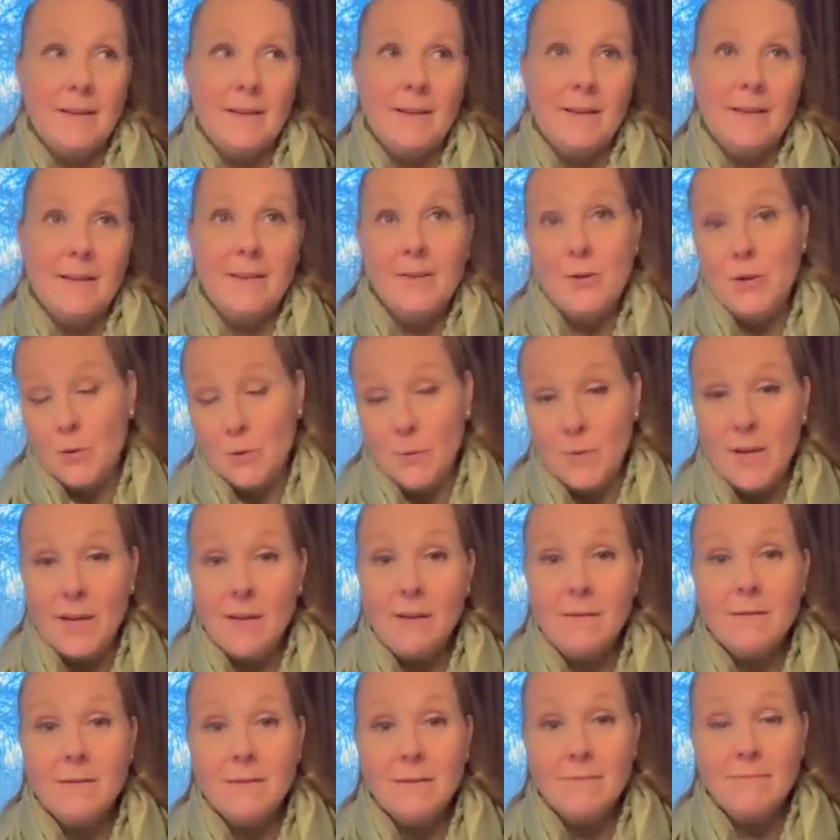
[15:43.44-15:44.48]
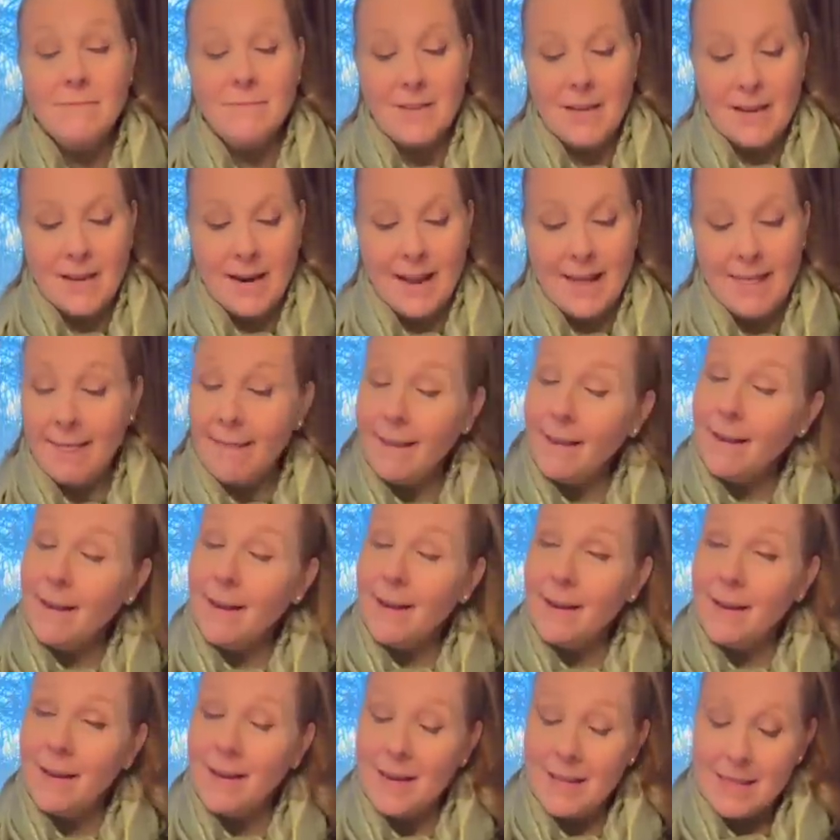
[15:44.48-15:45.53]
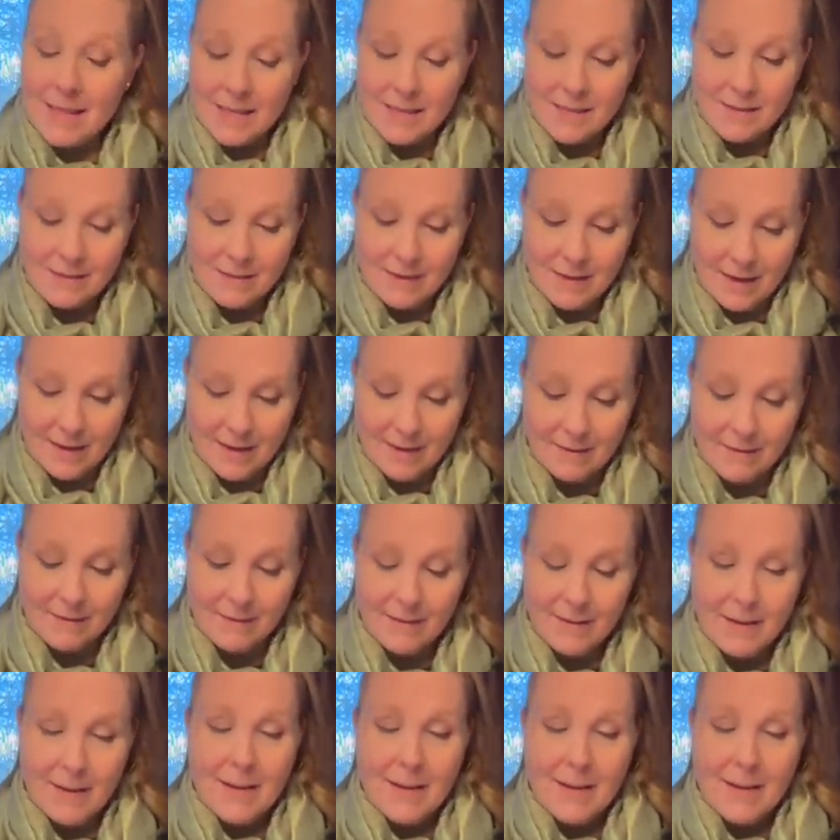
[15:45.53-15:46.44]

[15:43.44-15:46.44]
in 2 weeks, and I think I can get this done.